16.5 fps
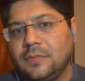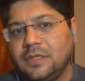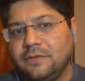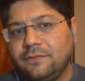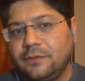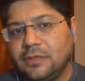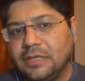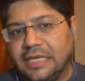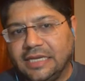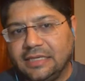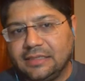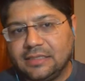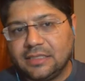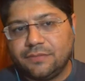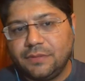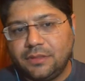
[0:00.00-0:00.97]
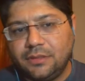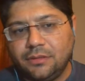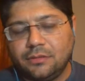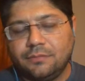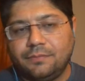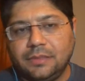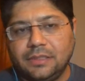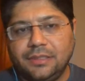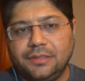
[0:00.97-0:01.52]
if you like this
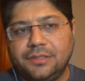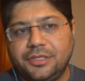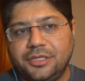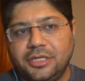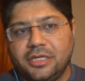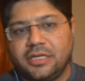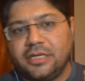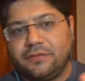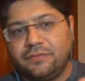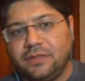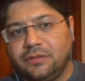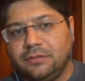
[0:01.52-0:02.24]
video, please share it